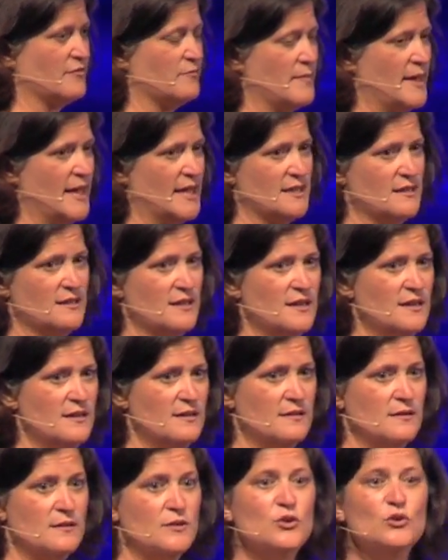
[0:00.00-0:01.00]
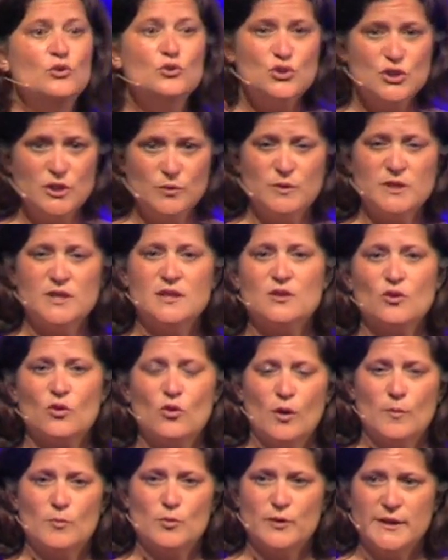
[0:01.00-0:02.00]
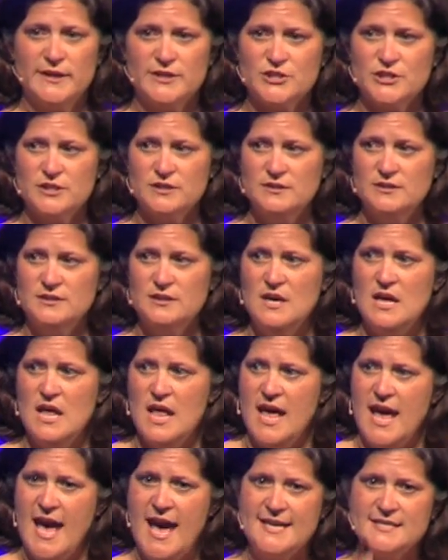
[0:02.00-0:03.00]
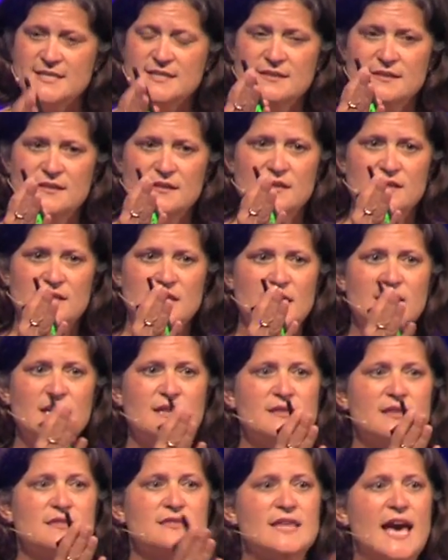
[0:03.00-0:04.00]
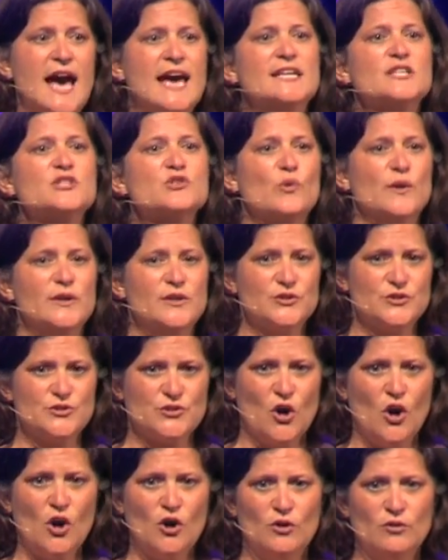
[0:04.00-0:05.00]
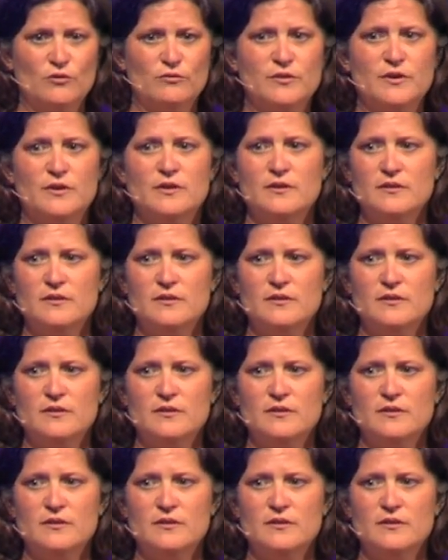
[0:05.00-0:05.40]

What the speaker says: of men, usually within a corporation, and think that that is going to solve